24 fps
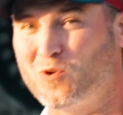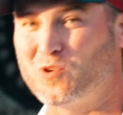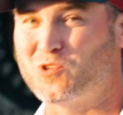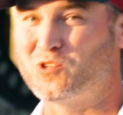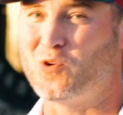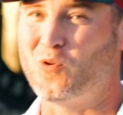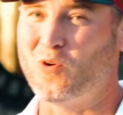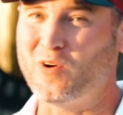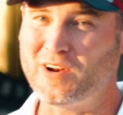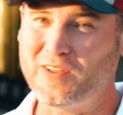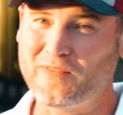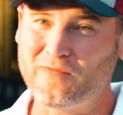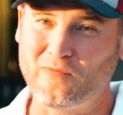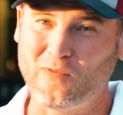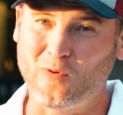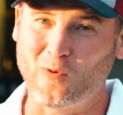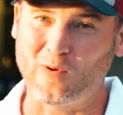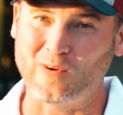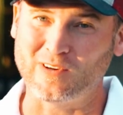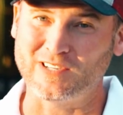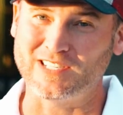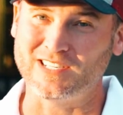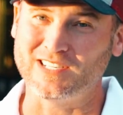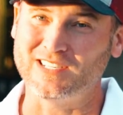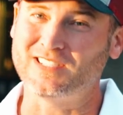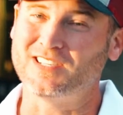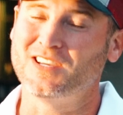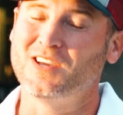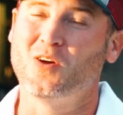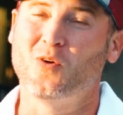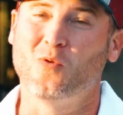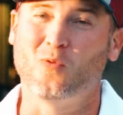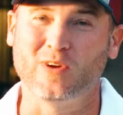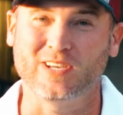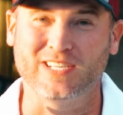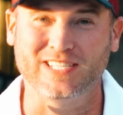We're joining forces.
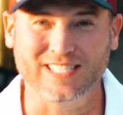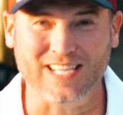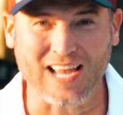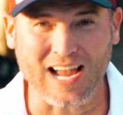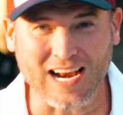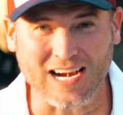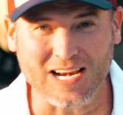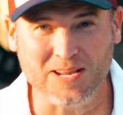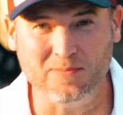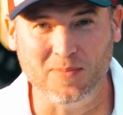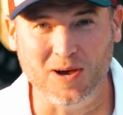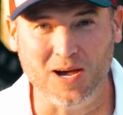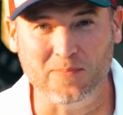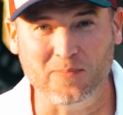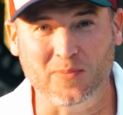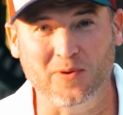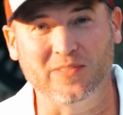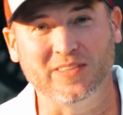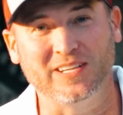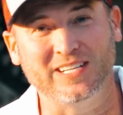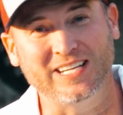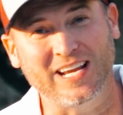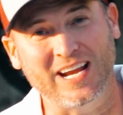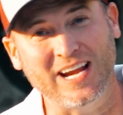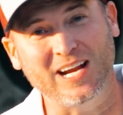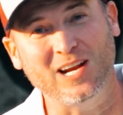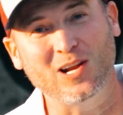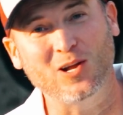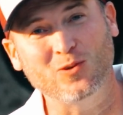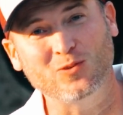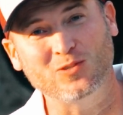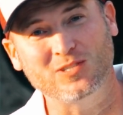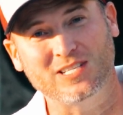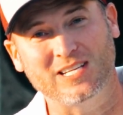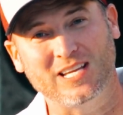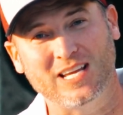We signed him up on the
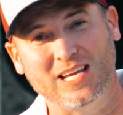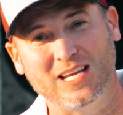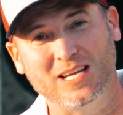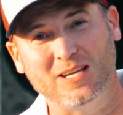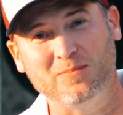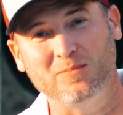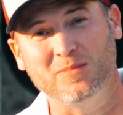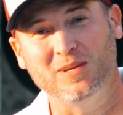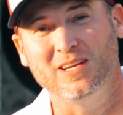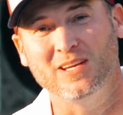Dan-O's team.